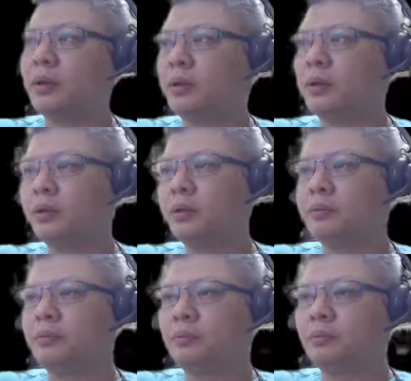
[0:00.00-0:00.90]
And
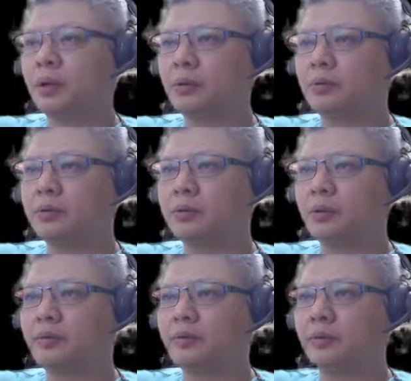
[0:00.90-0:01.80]
black will still
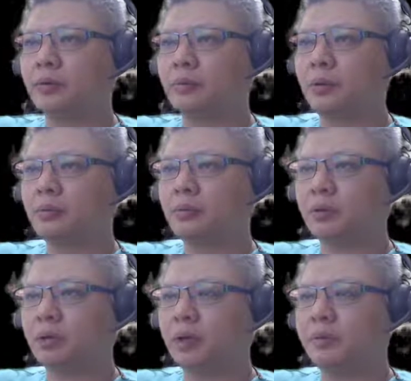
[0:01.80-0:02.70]
have a very playable
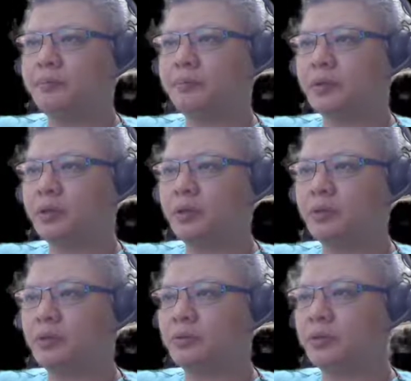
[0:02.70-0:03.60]
game in this
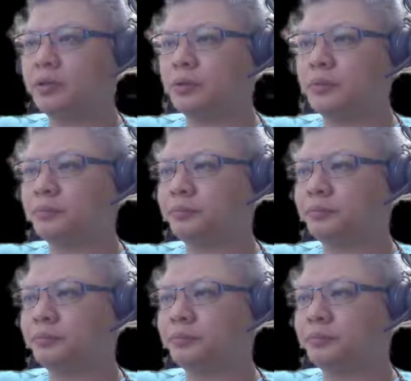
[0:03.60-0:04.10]
situation.